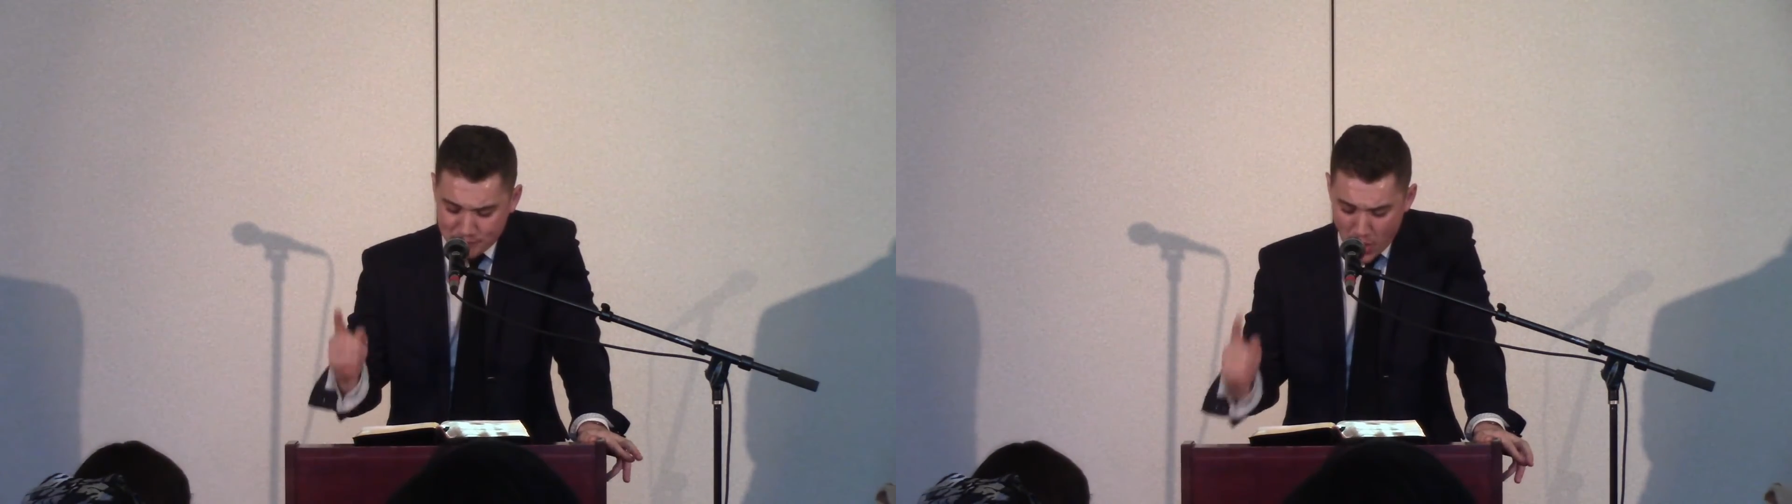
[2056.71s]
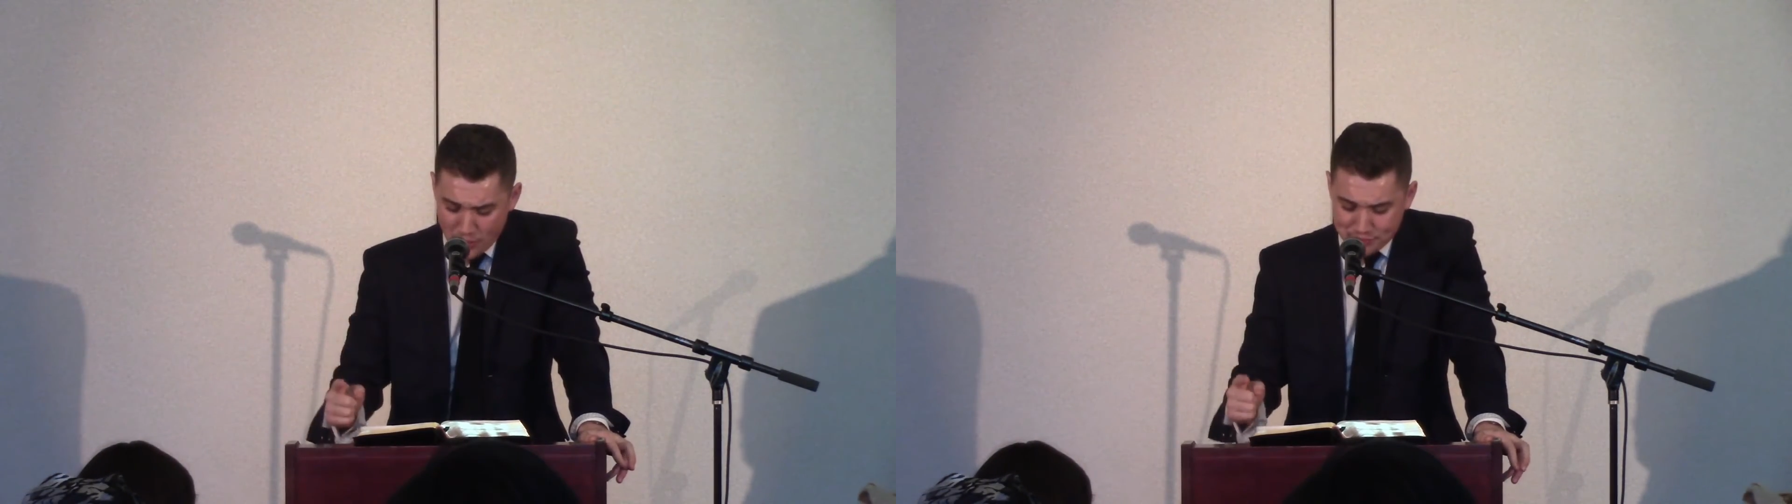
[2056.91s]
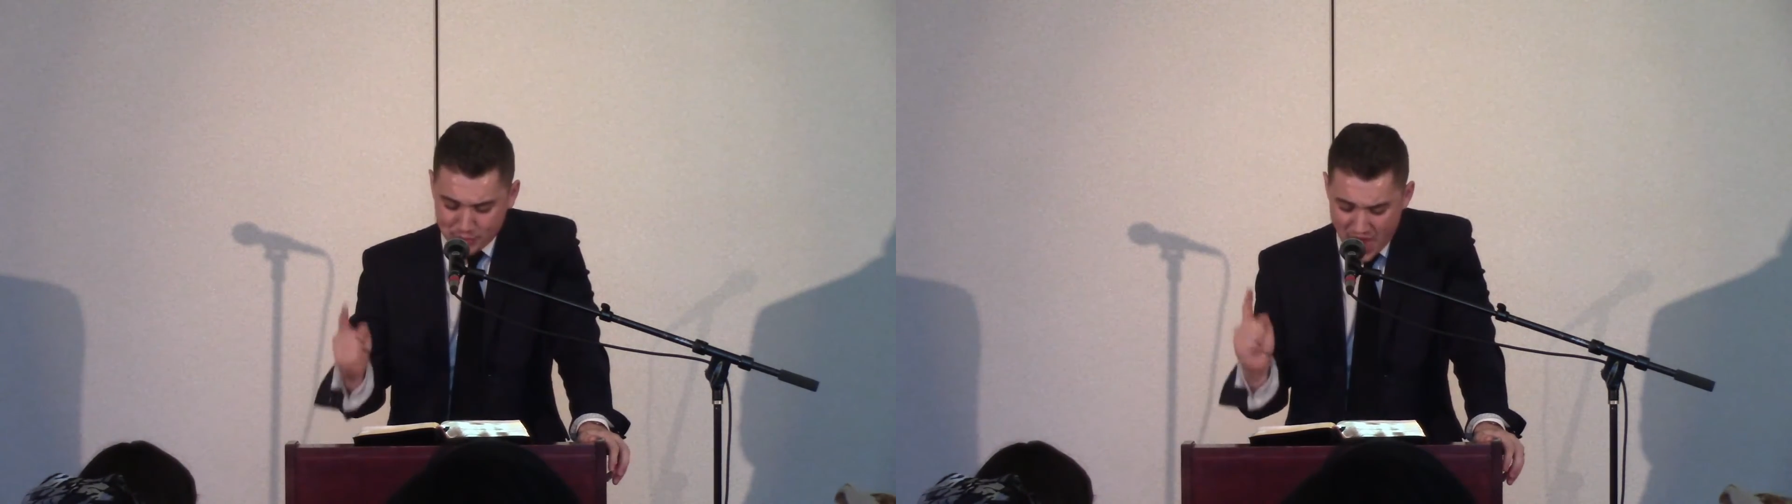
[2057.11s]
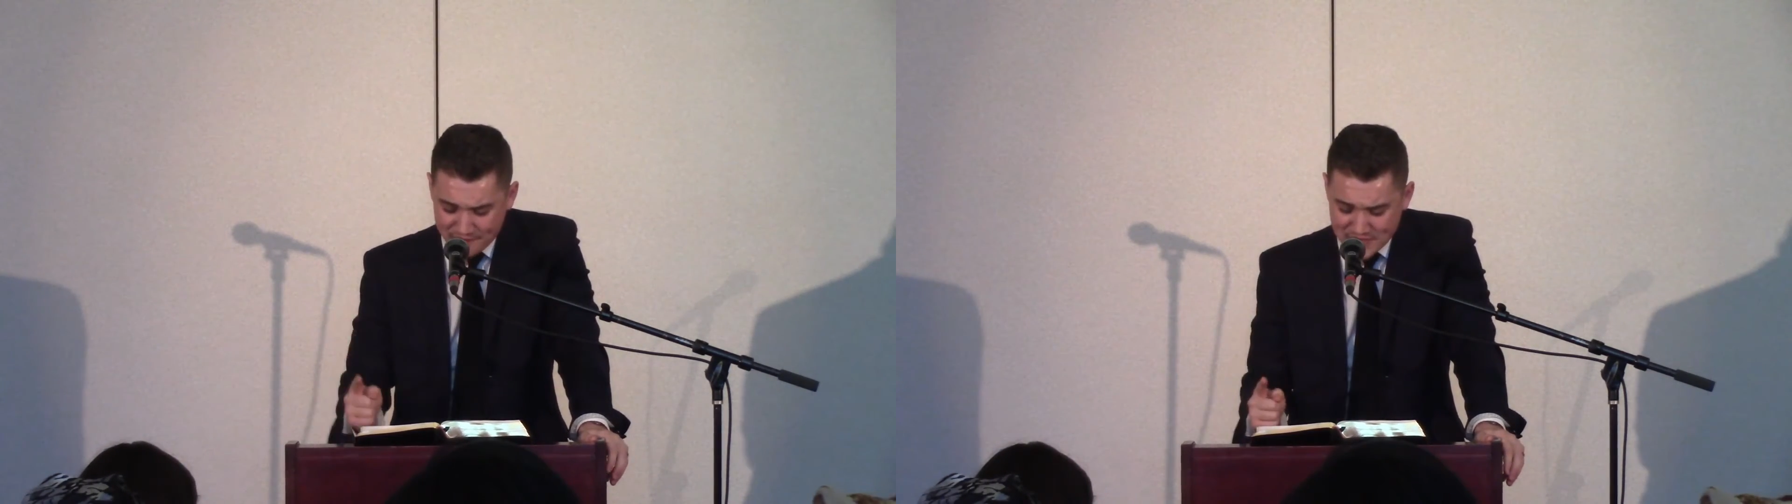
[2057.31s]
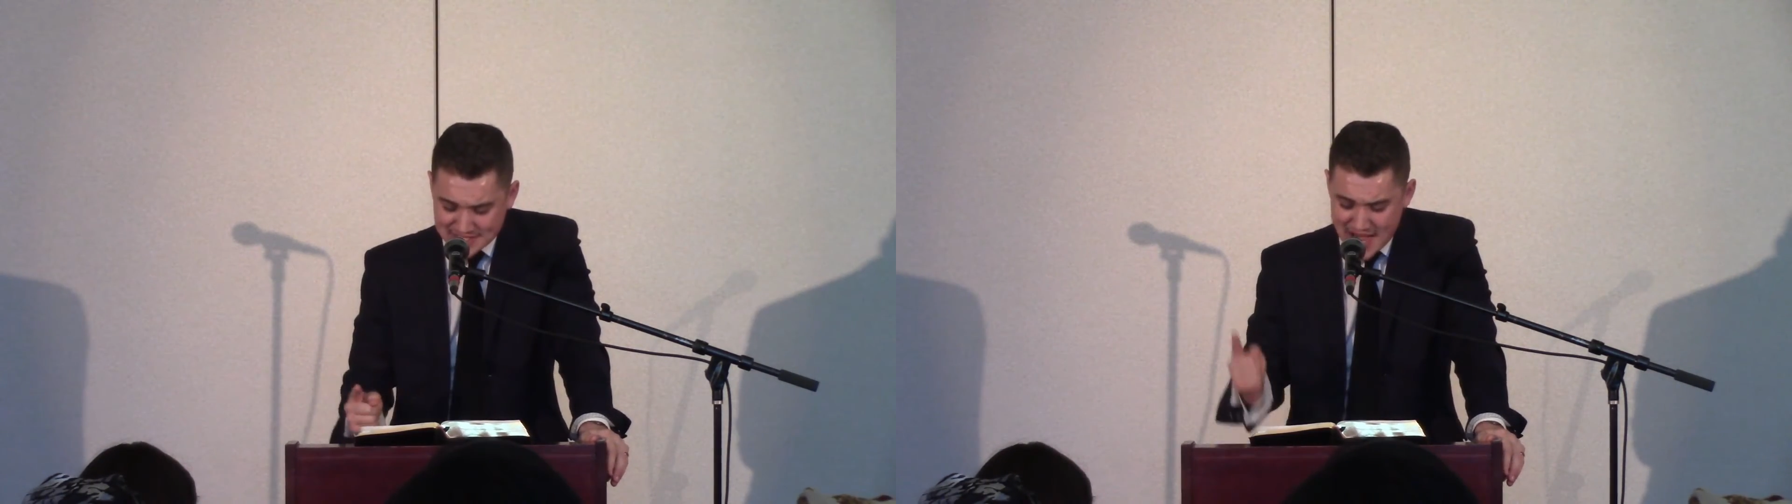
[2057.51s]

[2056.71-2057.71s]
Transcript: both prophets